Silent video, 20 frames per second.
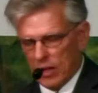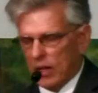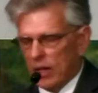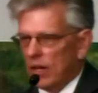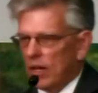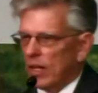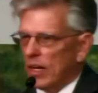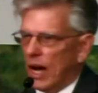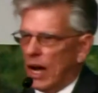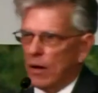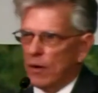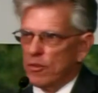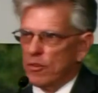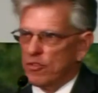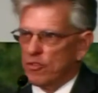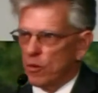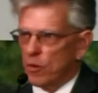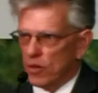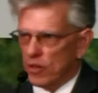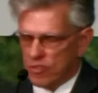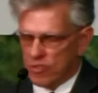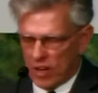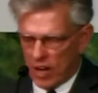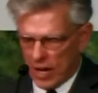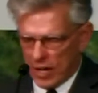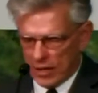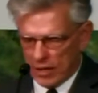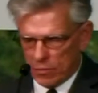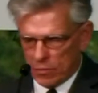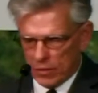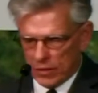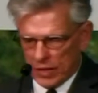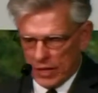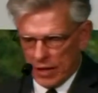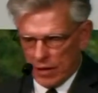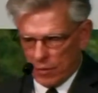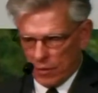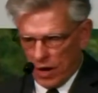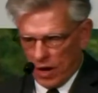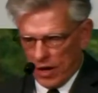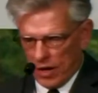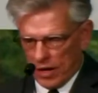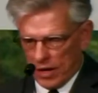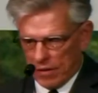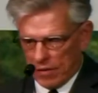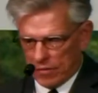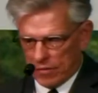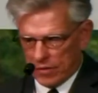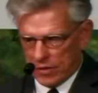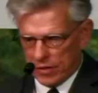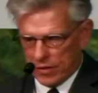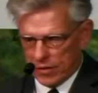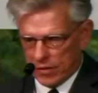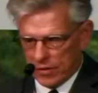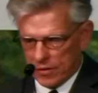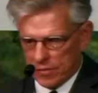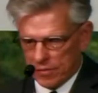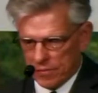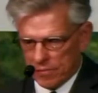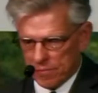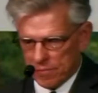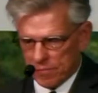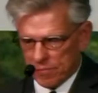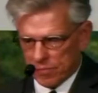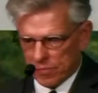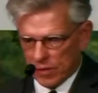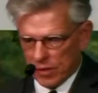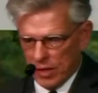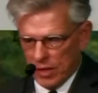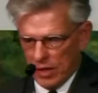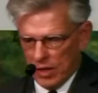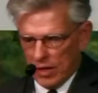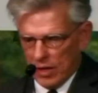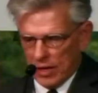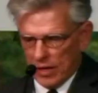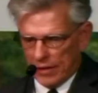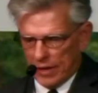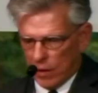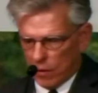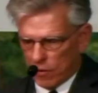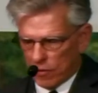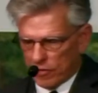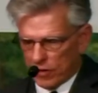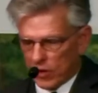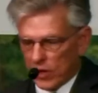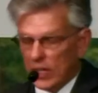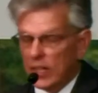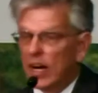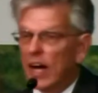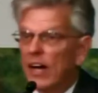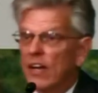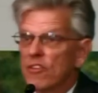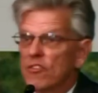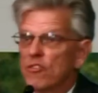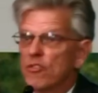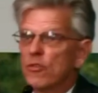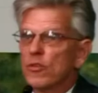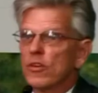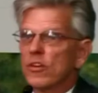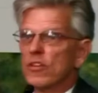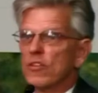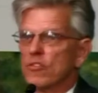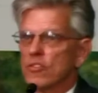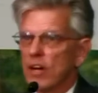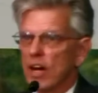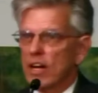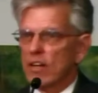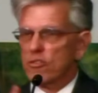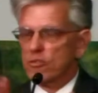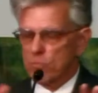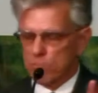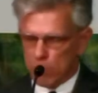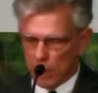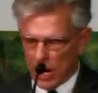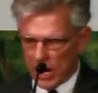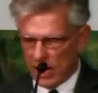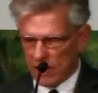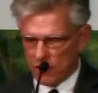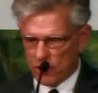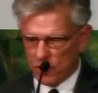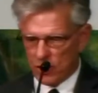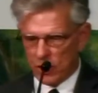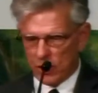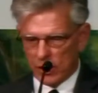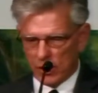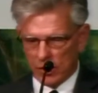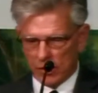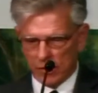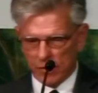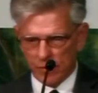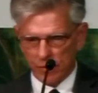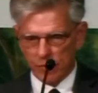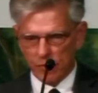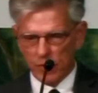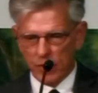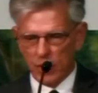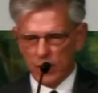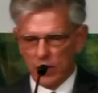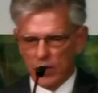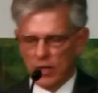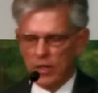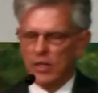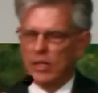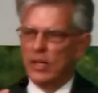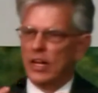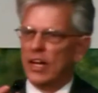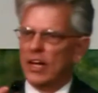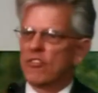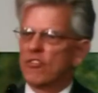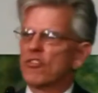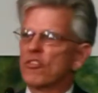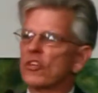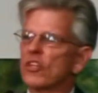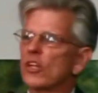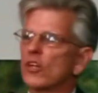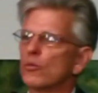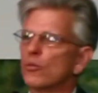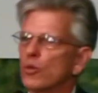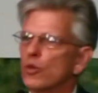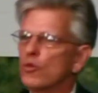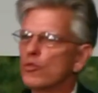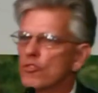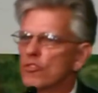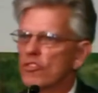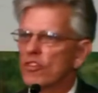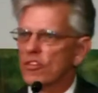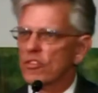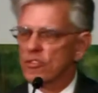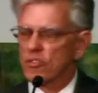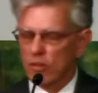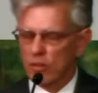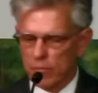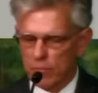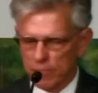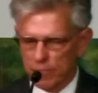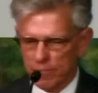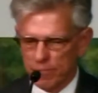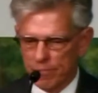And I was so excited when they arrived. And they were very nice trees, nice branching, excellent root system,